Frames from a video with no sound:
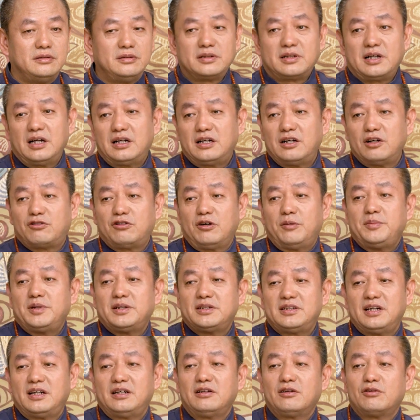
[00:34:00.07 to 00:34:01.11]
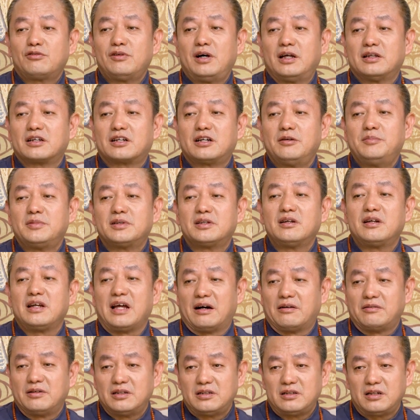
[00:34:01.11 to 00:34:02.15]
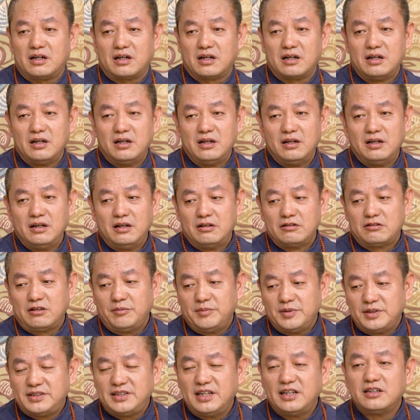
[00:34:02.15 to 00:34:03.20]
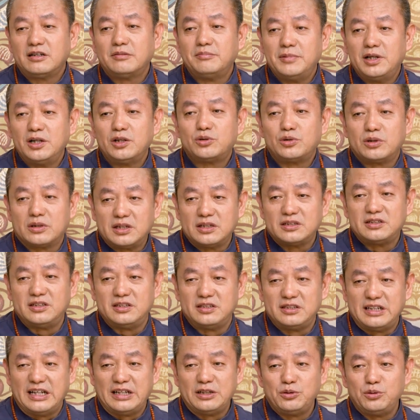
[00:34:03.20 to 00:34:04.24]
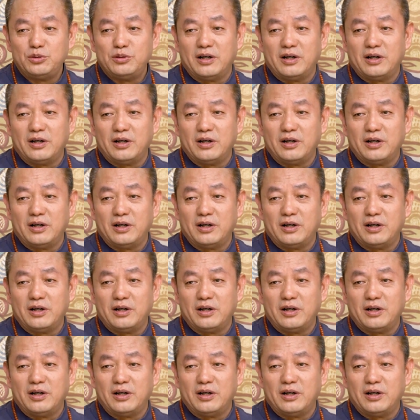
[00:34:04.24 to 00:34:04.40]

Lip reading: It's not like what the fortune-teller said. The prediction didn't mention